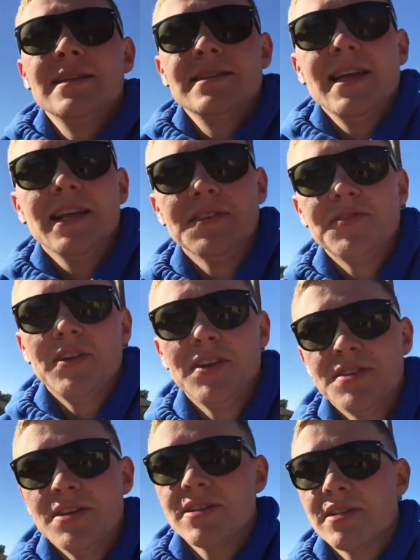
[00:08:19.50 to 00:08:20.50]
take this video
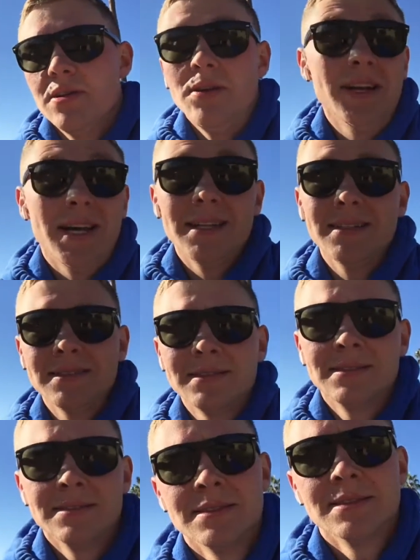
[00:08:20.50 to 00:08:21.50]
seriously or not,
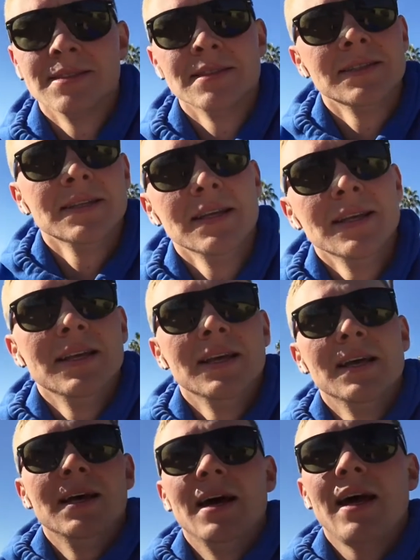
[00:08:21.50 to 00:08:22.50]

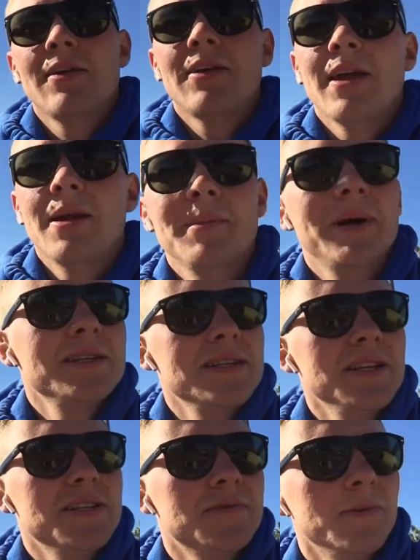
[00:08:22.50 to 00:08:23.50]
I don't care much.
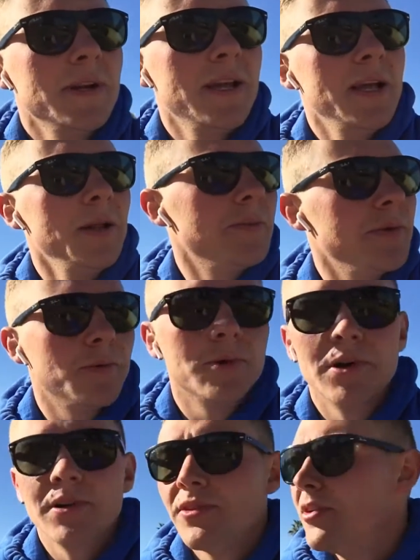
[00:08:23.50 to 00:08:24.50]
I just want to help the
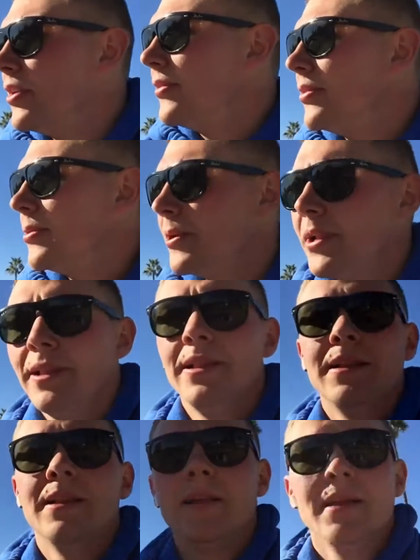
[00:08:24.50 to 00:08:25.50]
world, if you will.
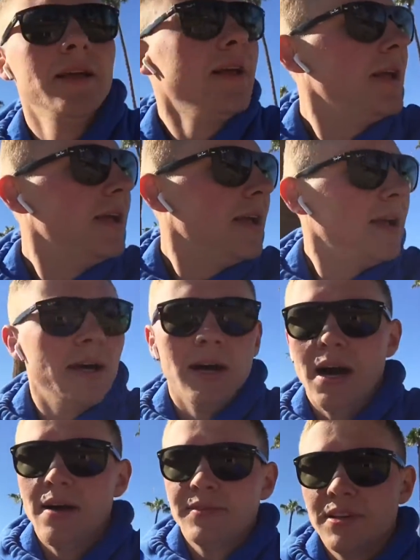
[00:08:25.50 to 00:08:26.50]

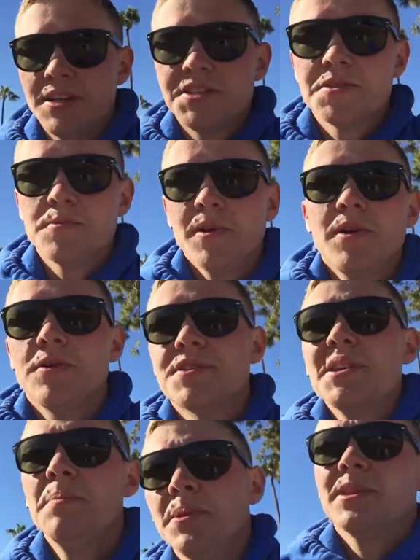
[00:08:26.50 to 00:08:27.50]
Often it's just one of those
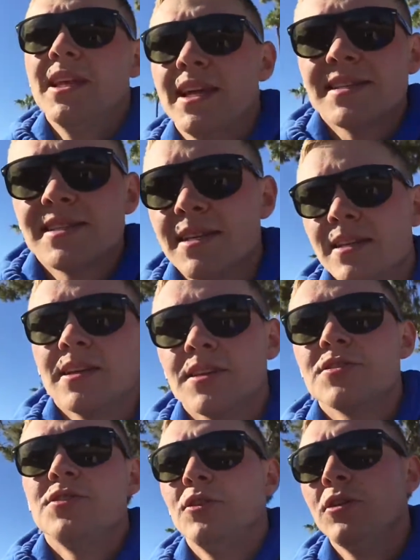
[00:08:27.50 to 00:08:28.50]
simple things.
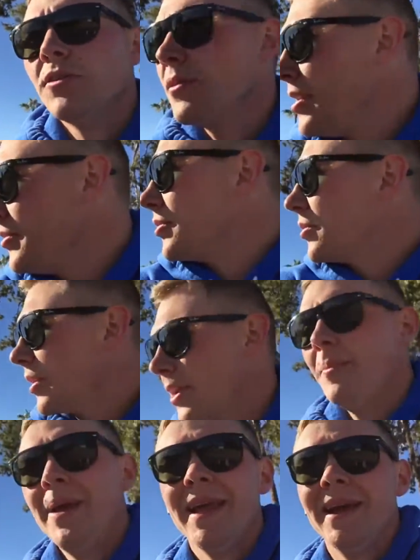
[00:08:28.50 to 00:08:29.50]
You, you look around you and you're
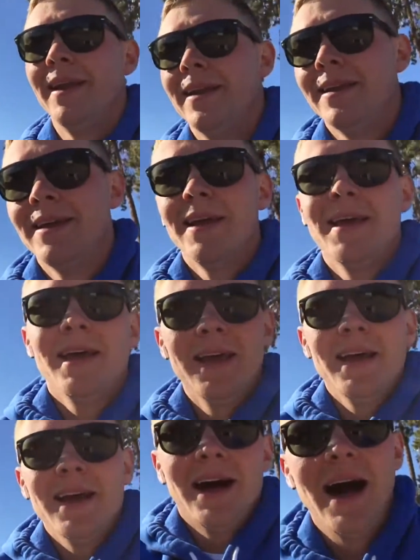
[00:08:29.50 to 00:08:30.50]
like, man,
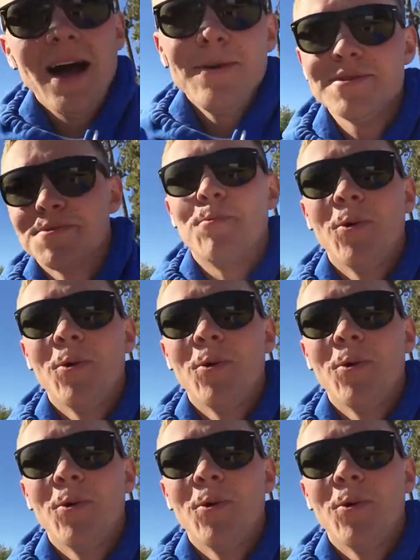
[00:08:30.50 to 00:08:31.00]
how is